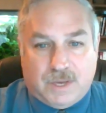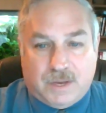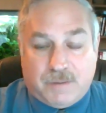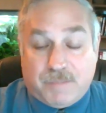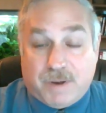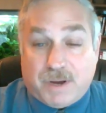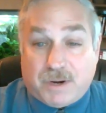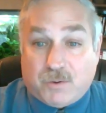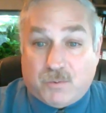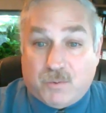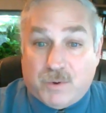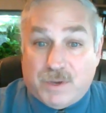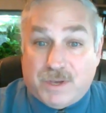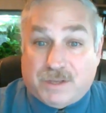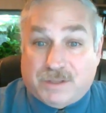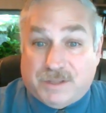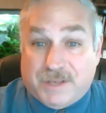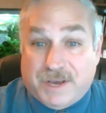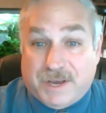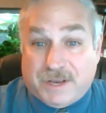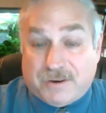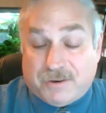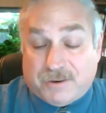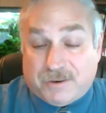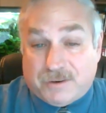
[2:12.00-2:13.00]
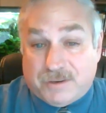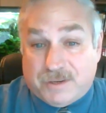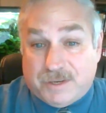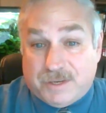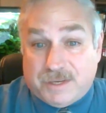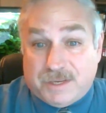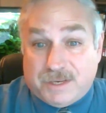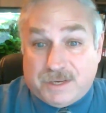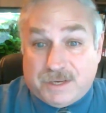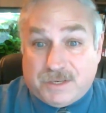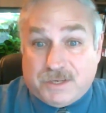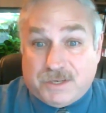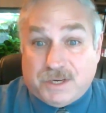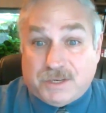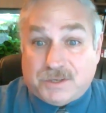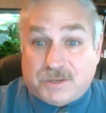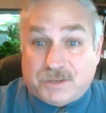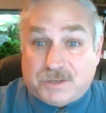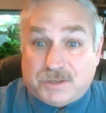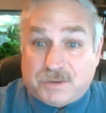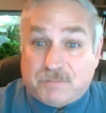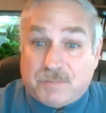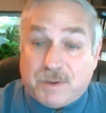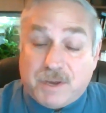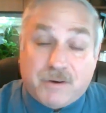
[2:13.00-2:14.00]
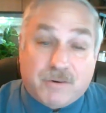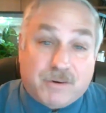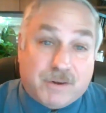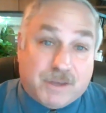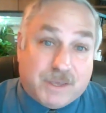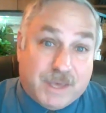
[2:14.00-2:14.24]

About a week later, Jesus appeared